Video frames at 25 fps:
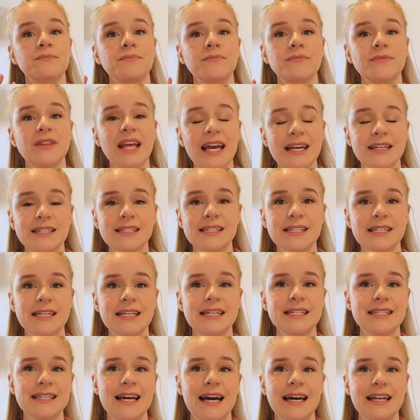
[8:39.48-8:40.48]
Next
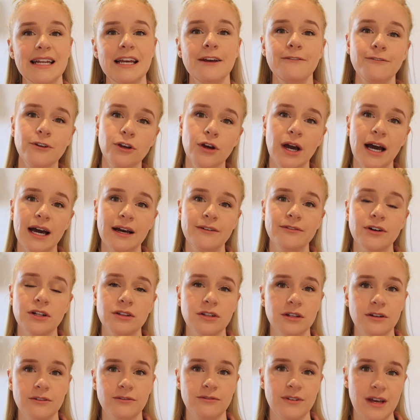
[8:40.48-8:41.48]
is that if you have a
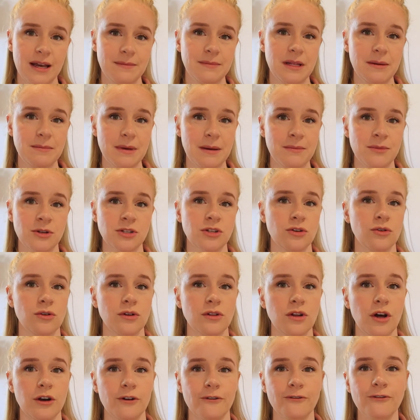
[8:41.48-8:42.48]
lot of family members or a
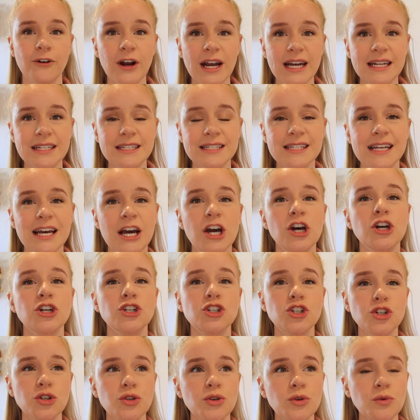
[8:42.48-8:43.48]
lot of friends,
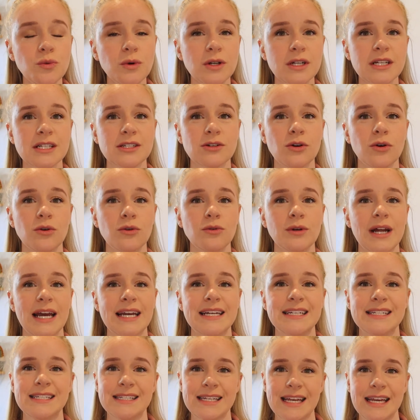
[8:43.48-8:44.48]
do what is called
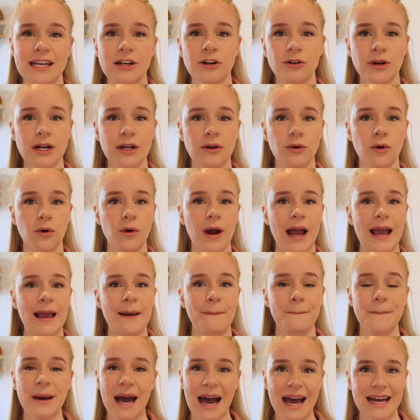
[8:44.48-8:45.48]
a secret or a
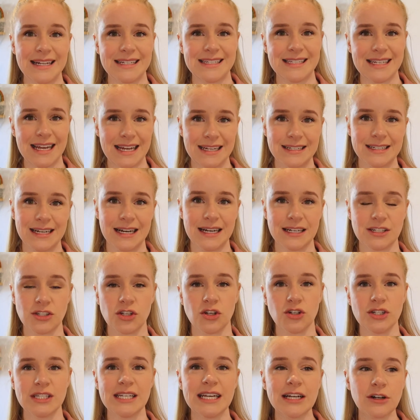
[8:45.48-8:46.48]
bad Santa.
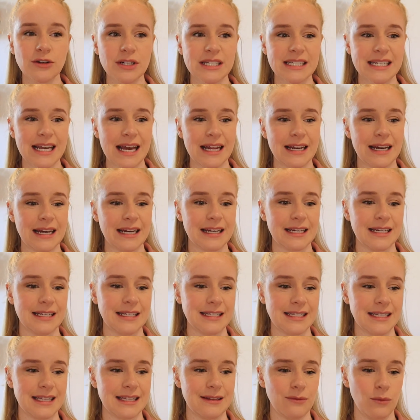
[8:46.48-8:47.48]
So Secret Santa
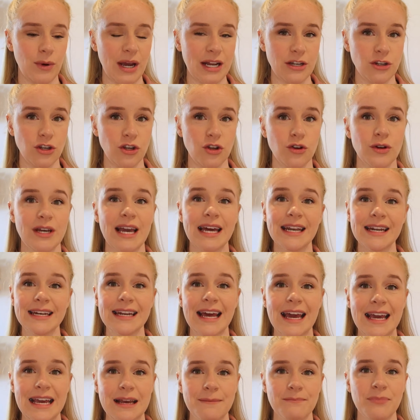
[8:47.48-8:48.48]
is when you get a
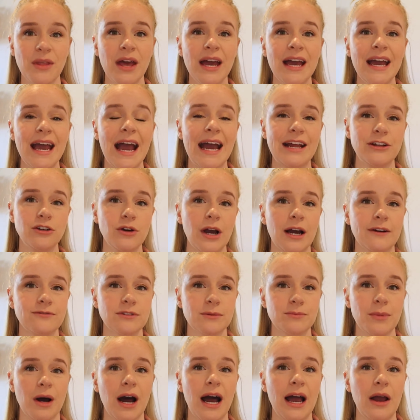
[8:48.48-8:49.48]
name and you have to
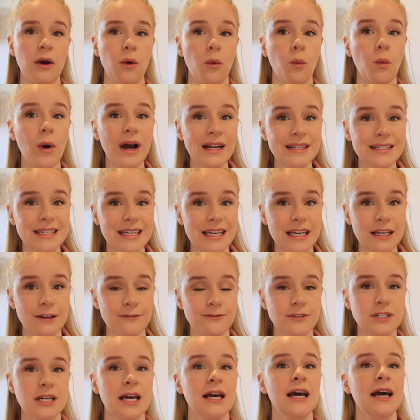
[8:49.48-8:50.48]
buy one
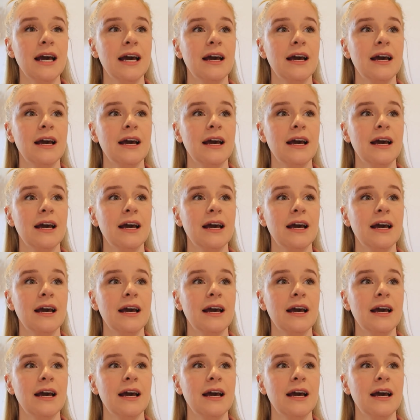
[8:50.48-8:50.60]
gift